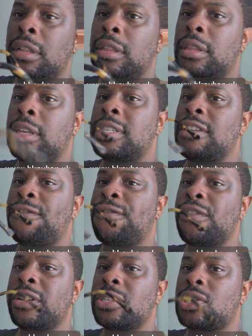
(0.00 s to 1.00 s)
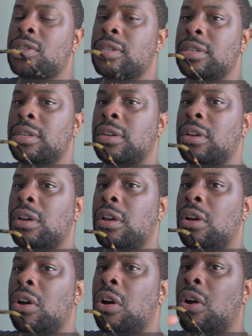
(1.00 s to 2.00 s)
The difference
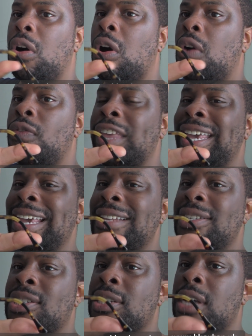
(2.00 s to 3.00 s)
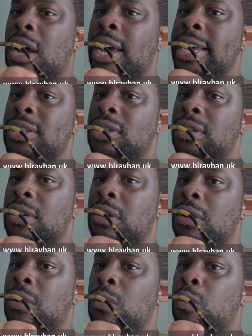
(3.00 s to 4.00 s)
on the inside
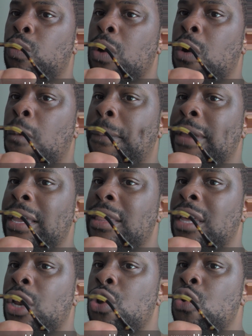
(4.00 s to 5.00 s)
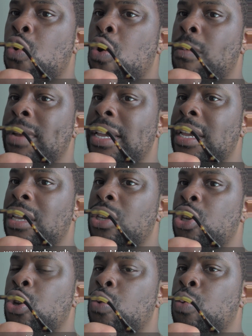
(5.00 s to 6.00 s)
will be that normally
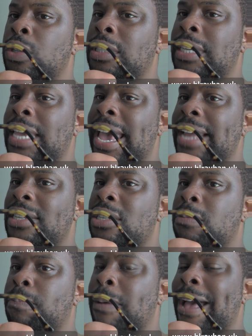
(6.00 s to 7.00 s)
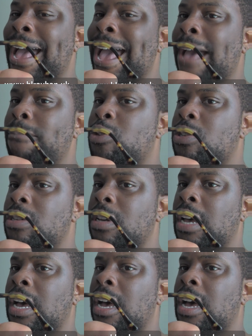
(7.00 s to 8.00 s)
you would get perhaps
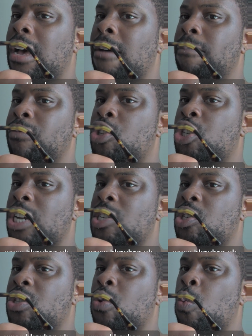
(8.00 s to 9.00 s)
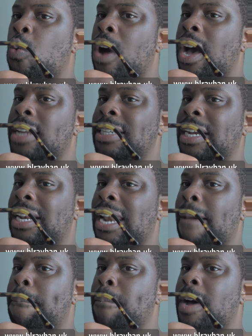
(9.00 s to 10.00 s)
just the word in
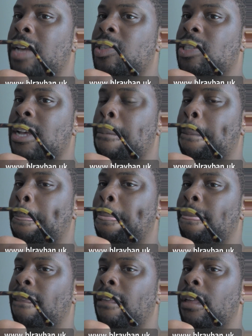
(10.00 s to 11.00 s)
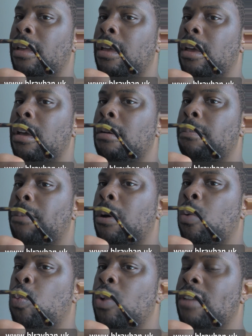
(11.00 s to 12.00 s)
Clubmaster,
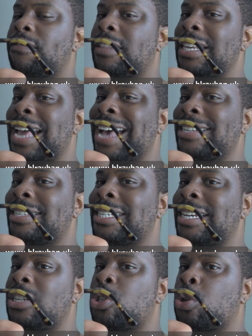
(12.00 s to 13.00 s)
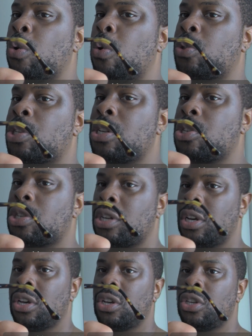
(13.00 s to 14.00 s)
but with the Antique Tortoise
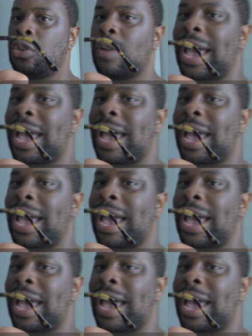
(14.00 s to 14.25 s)
you